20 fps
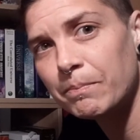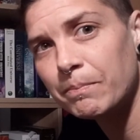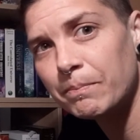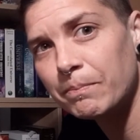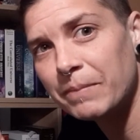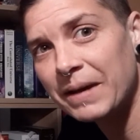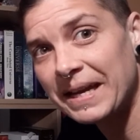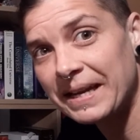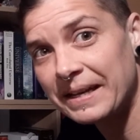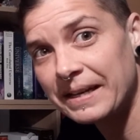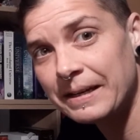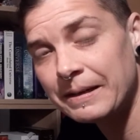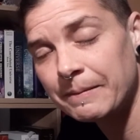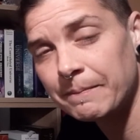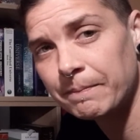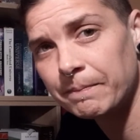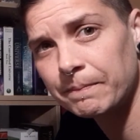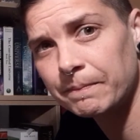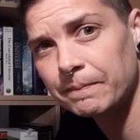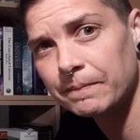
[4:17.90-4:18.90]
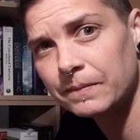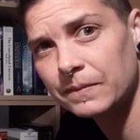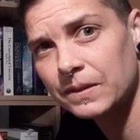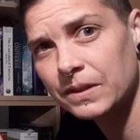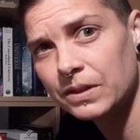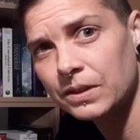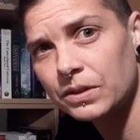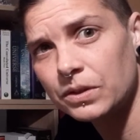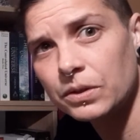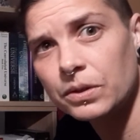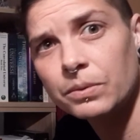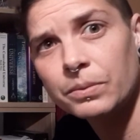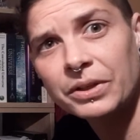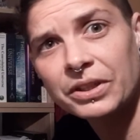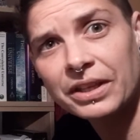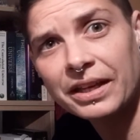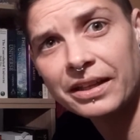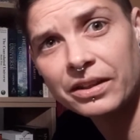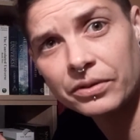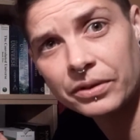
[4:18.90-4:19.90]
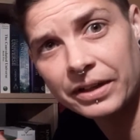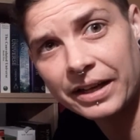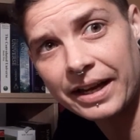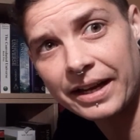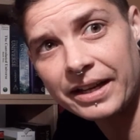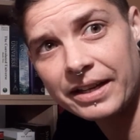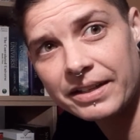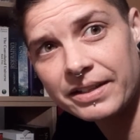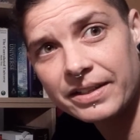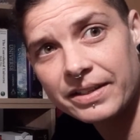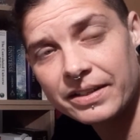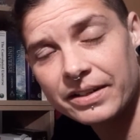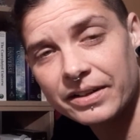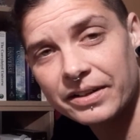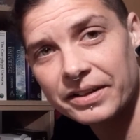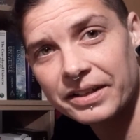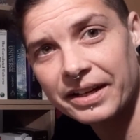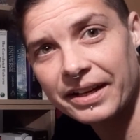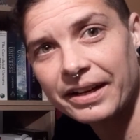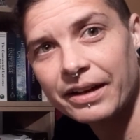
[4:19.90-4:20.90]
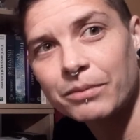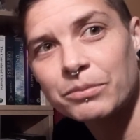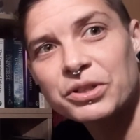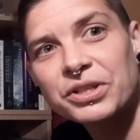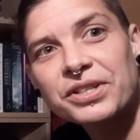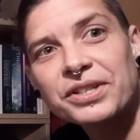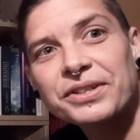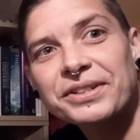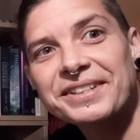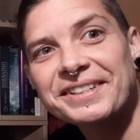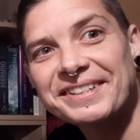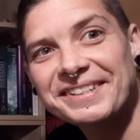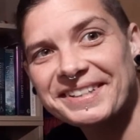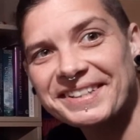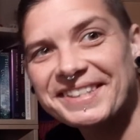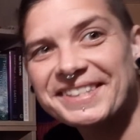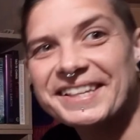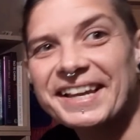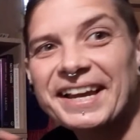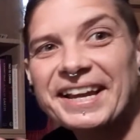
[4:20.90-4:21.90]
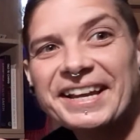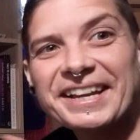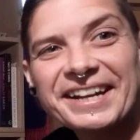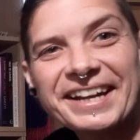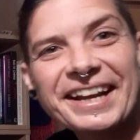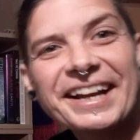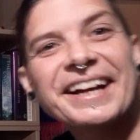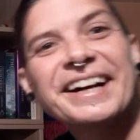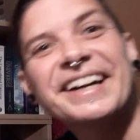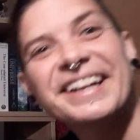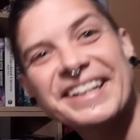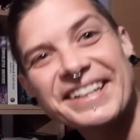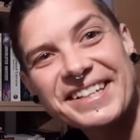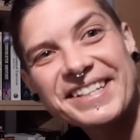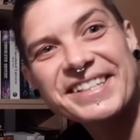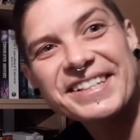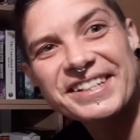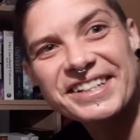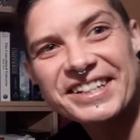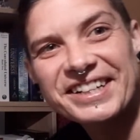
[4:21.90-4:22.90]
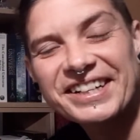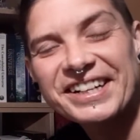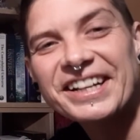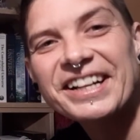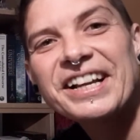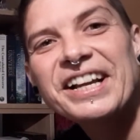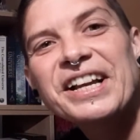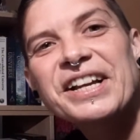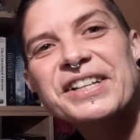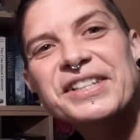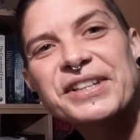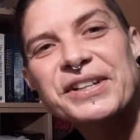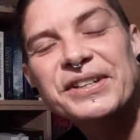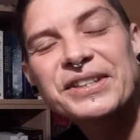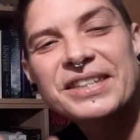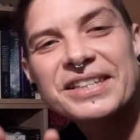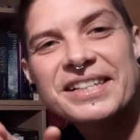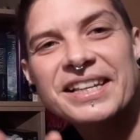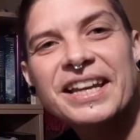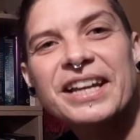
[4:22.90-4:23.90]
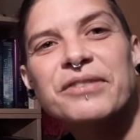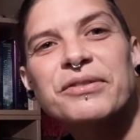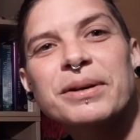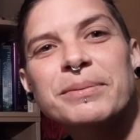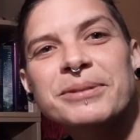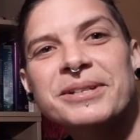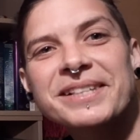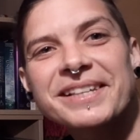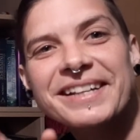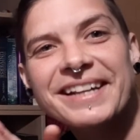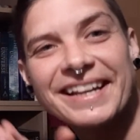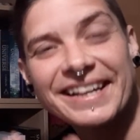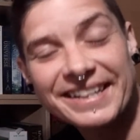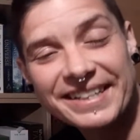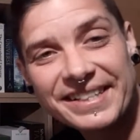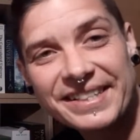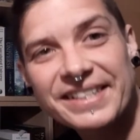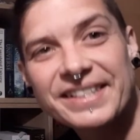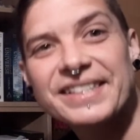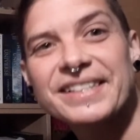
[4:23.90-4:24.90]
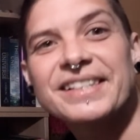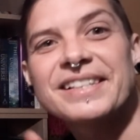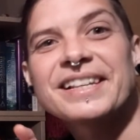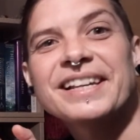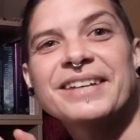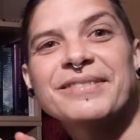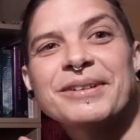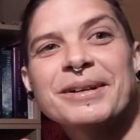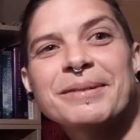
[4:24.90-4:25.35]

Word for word: be to do with either an X, okay? I'm just going to say it how it is, all right? So this can represent X's. This can